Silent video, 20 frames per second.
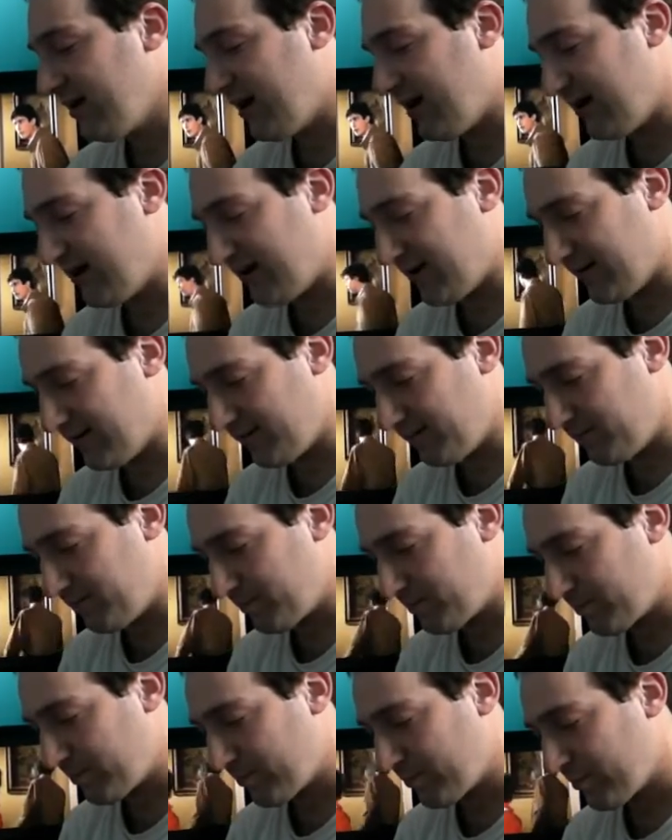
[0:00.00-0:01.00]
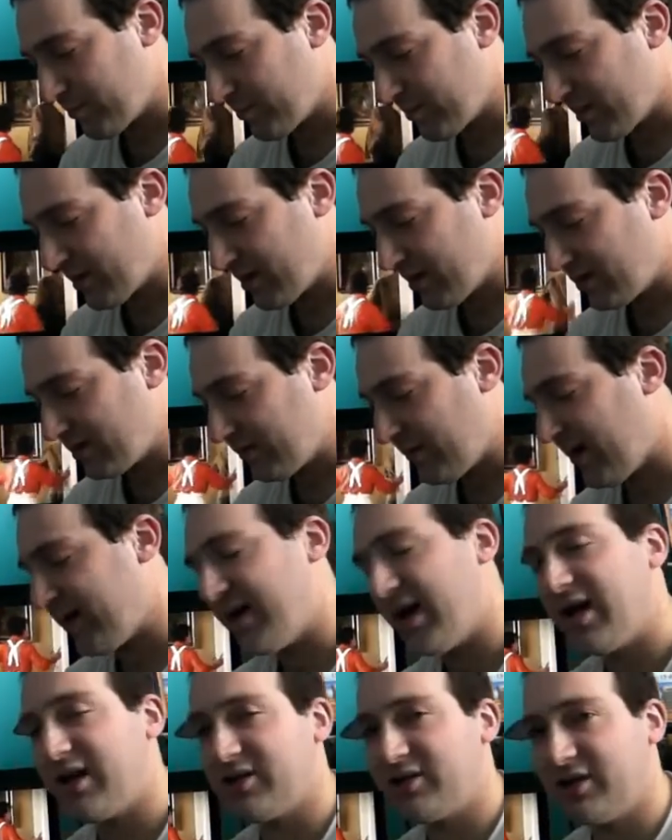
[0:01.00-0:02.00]
To my
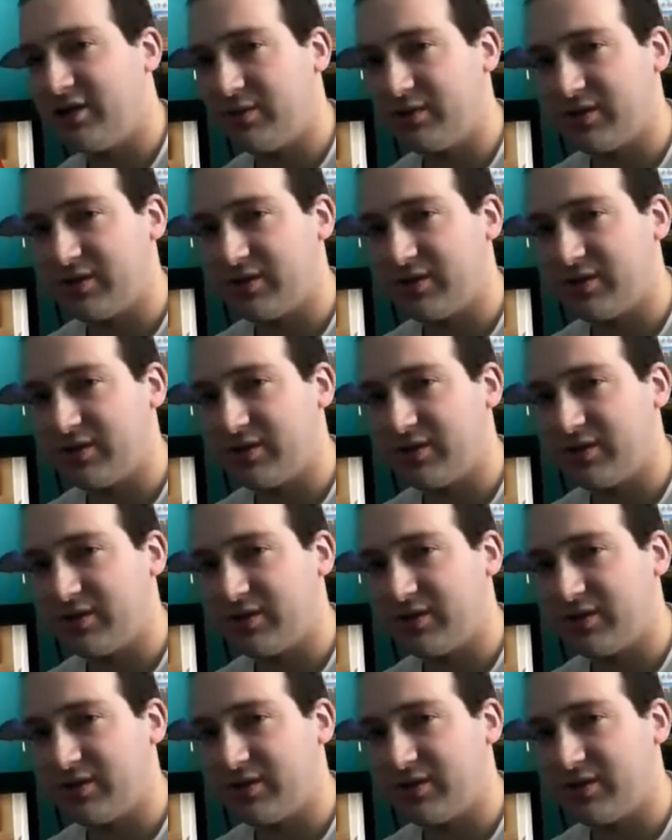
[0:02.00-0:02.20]
knowledge, he